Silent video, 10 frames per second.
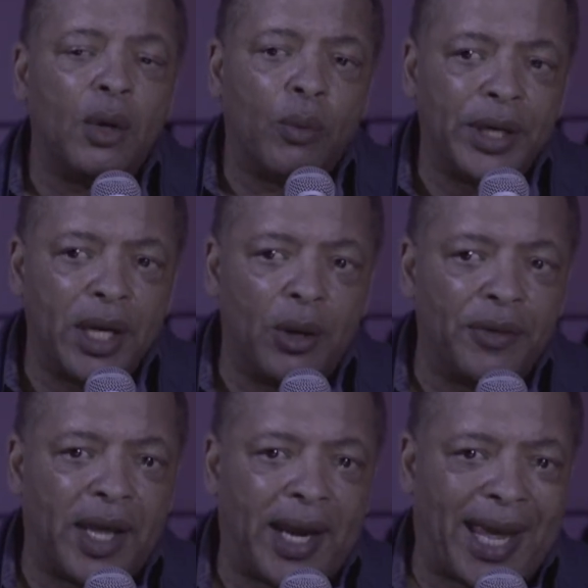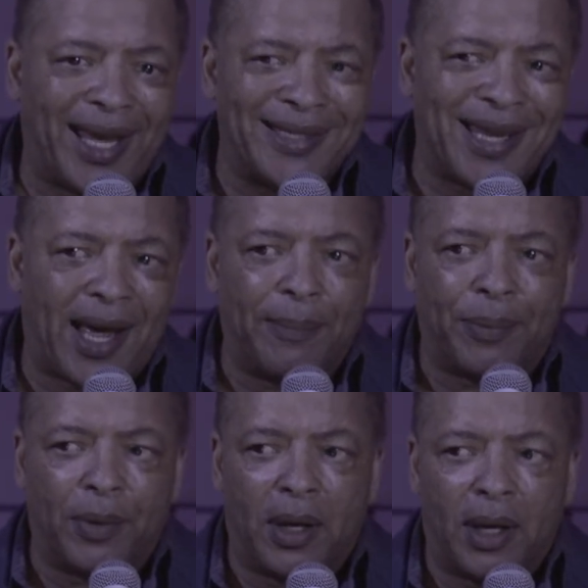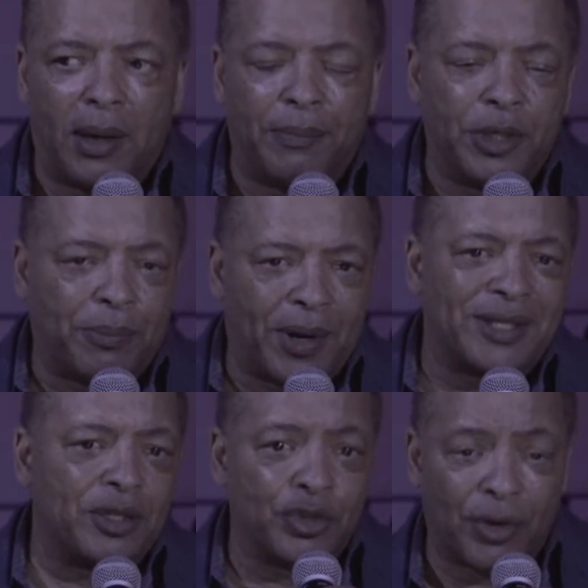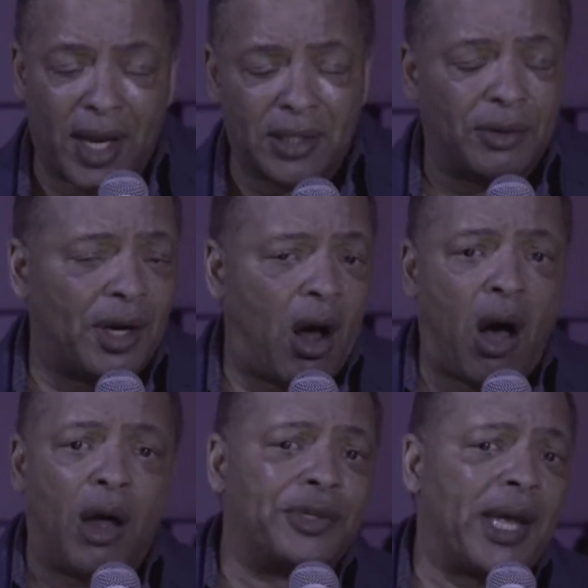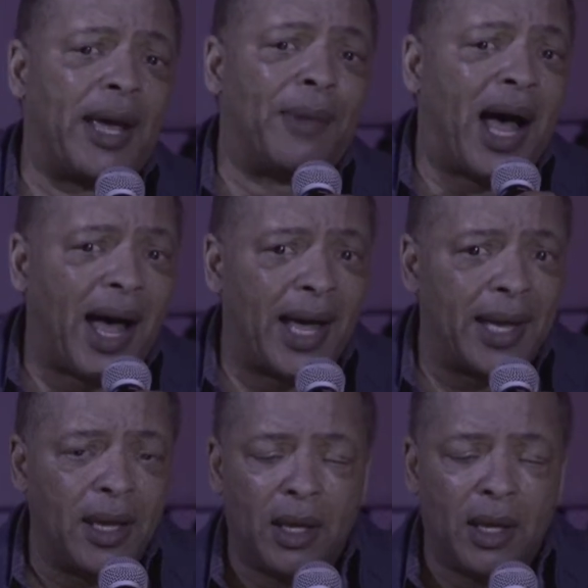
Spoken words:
We know that antidepressant drugs are at all-time high.